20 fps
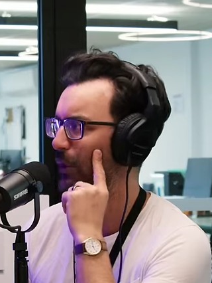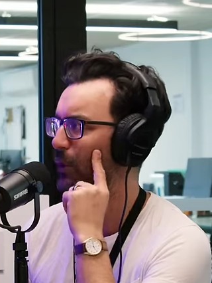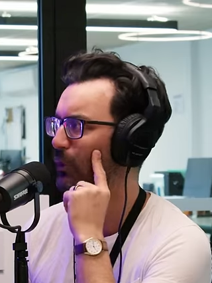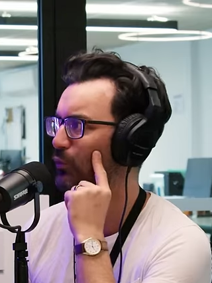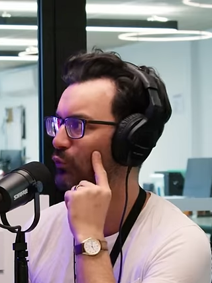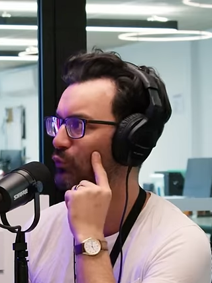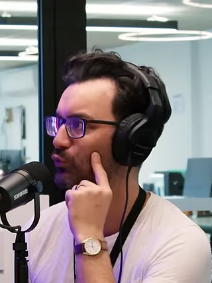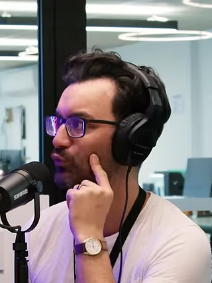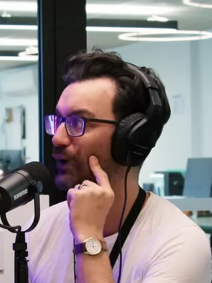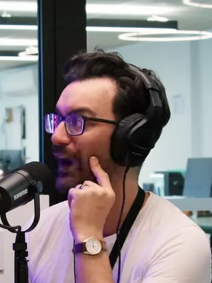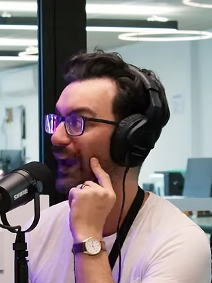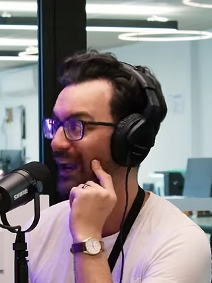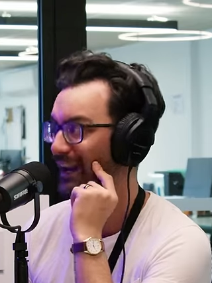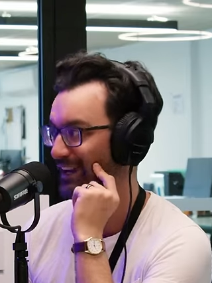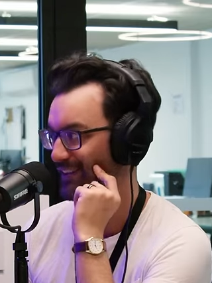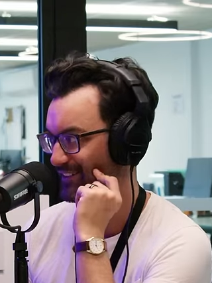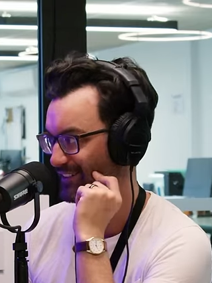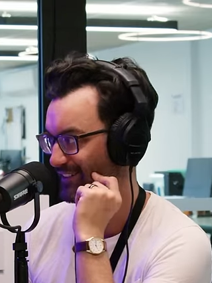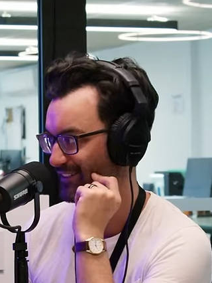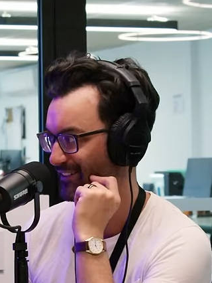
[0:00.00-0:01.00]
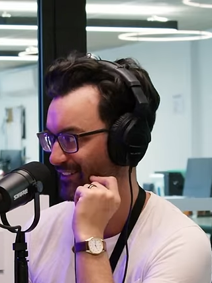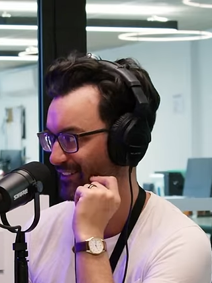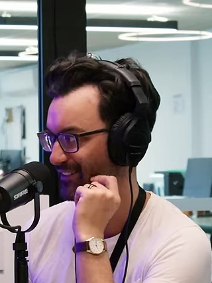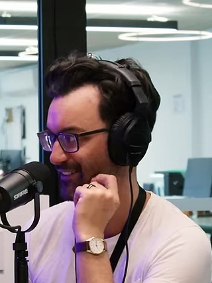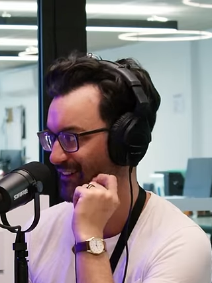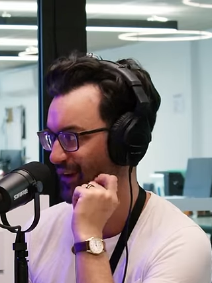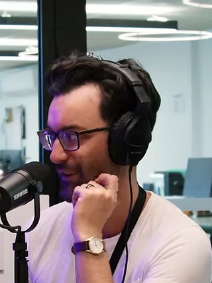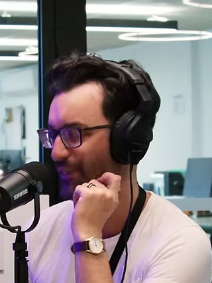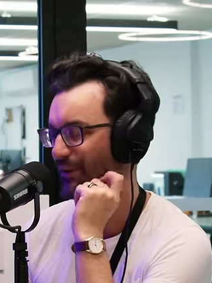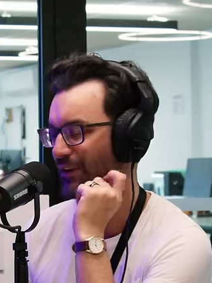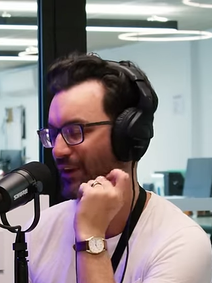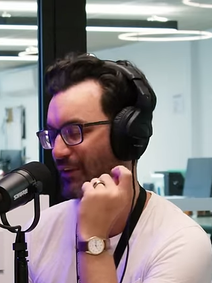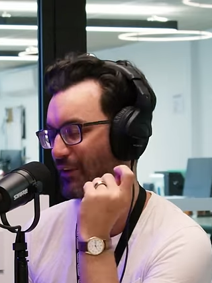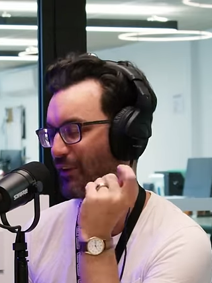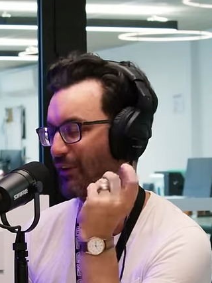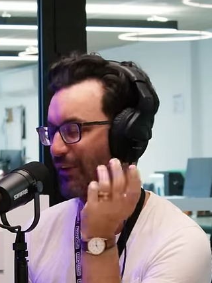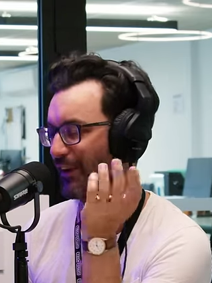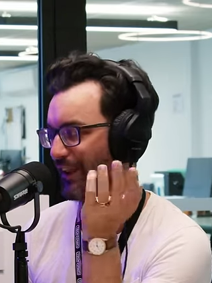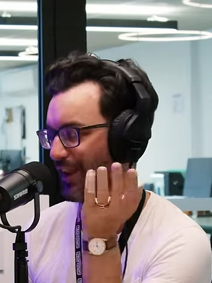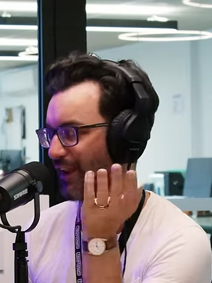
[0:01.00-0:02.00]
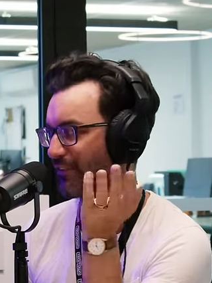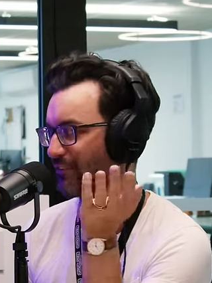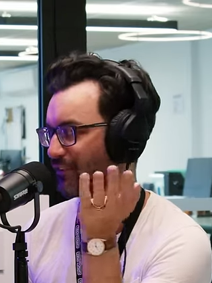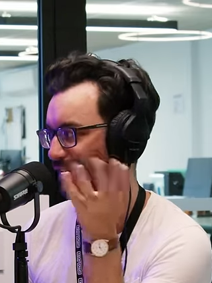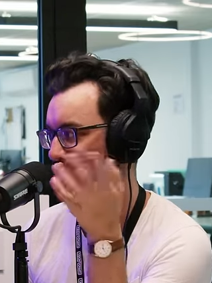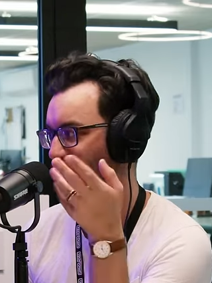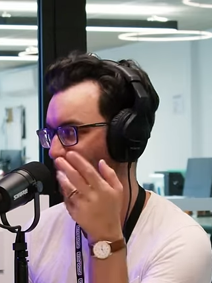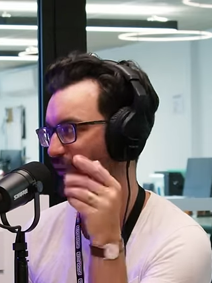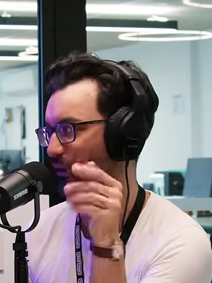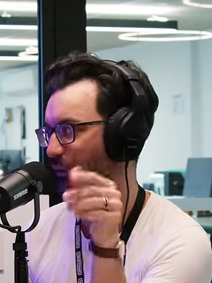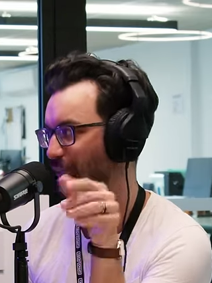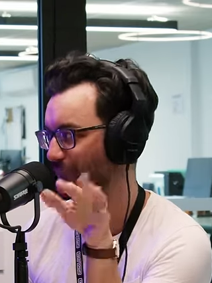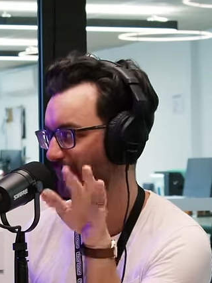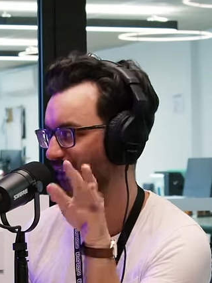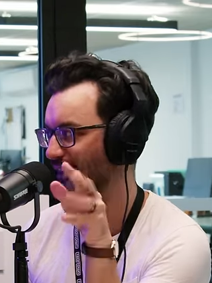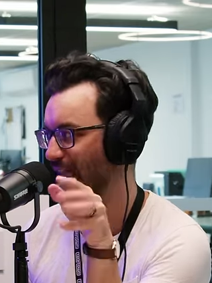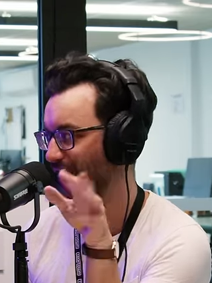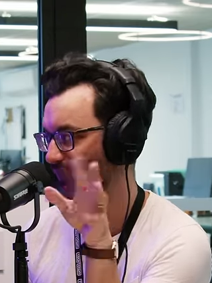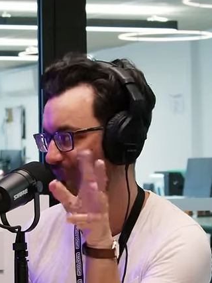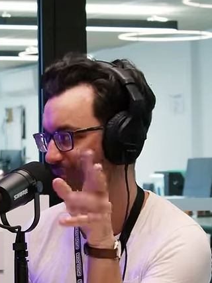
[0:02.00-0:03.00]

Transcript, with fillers: Had a parade. Had a parade. I mean, I know like, they have like their opening,